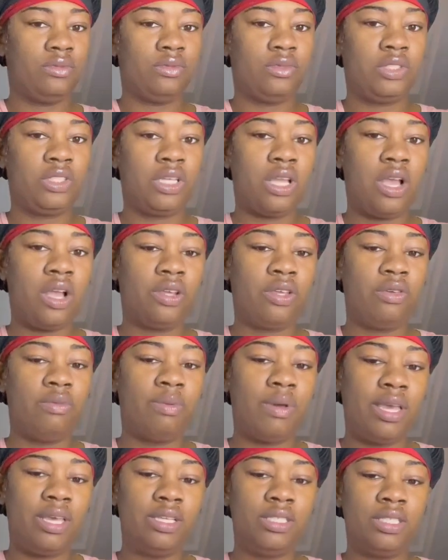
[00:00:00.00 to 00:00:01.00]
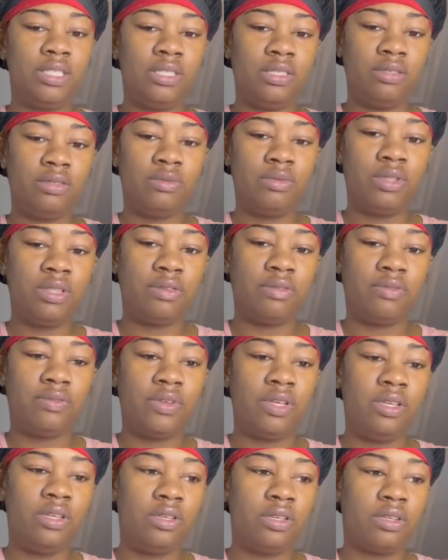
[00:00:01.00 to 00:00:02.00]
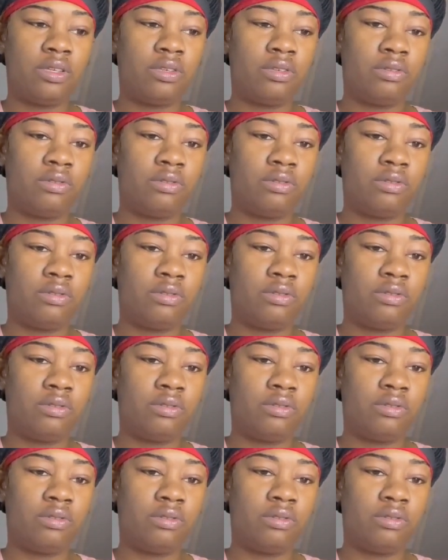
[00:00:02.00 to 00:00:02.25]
An occupation, what the